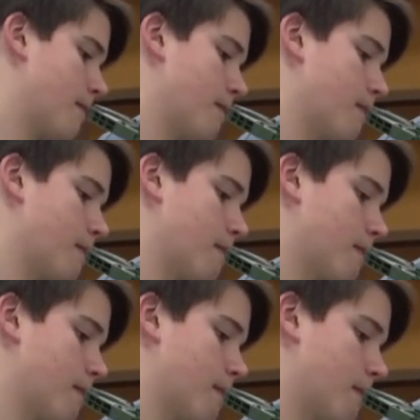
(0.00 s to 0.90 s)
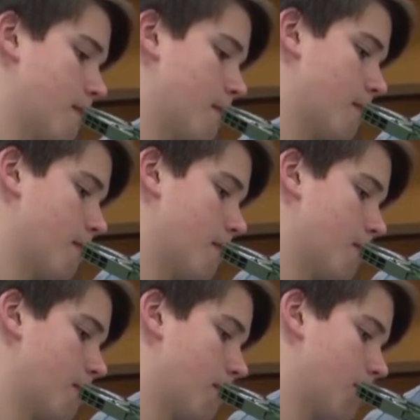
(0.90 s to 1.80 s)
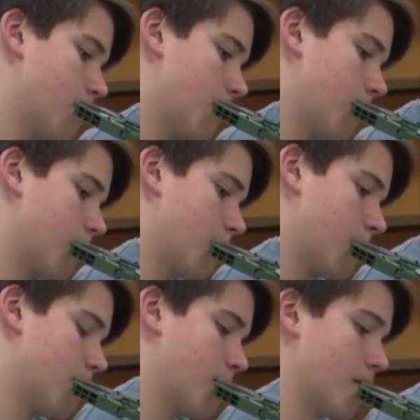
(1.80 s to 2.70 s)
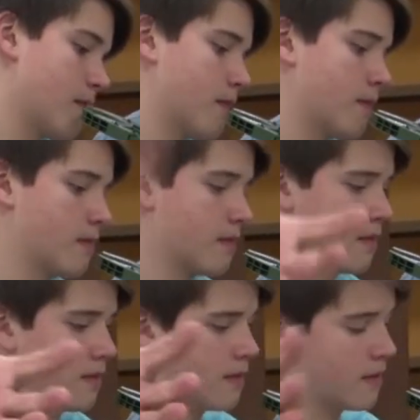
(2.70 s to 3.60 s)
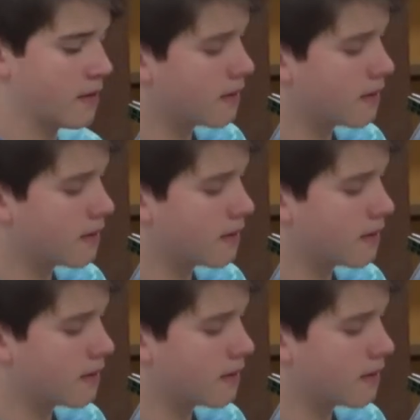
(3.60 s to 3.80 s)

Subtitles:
No words are spoken by the person on screen.